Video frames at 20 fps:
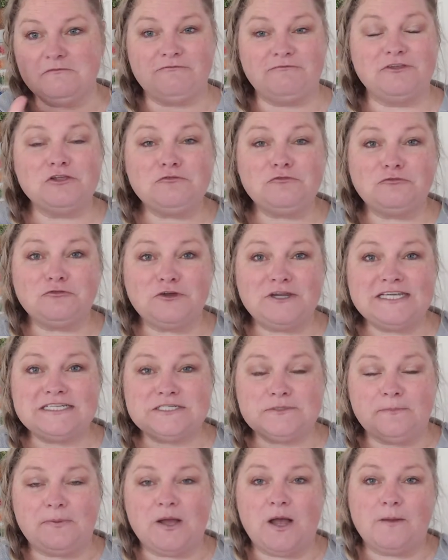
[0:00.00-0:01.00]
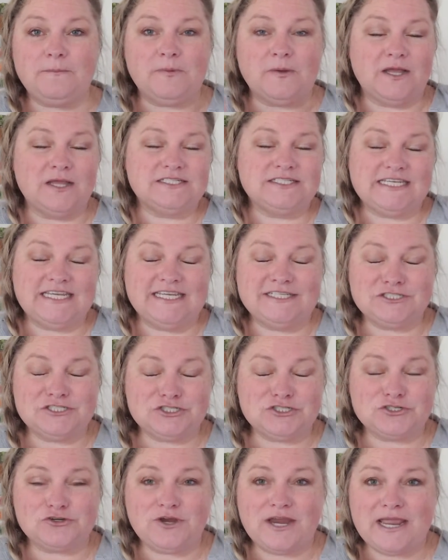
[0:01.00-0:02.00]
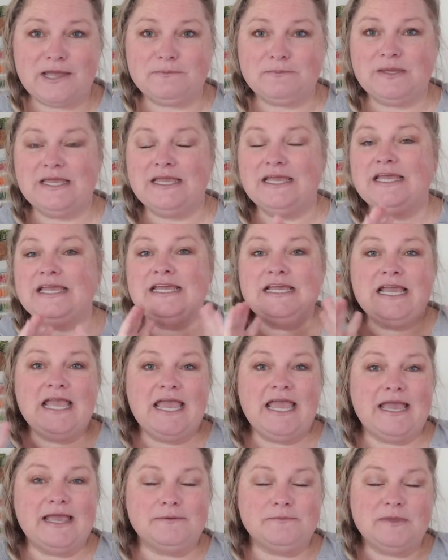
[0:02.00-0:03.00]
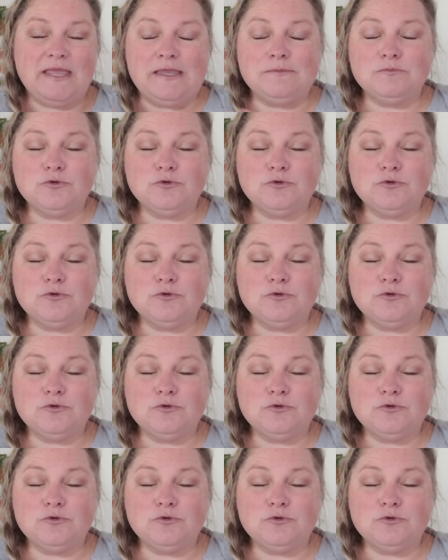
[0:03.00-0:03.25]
feel free to pop on to Instagram and A.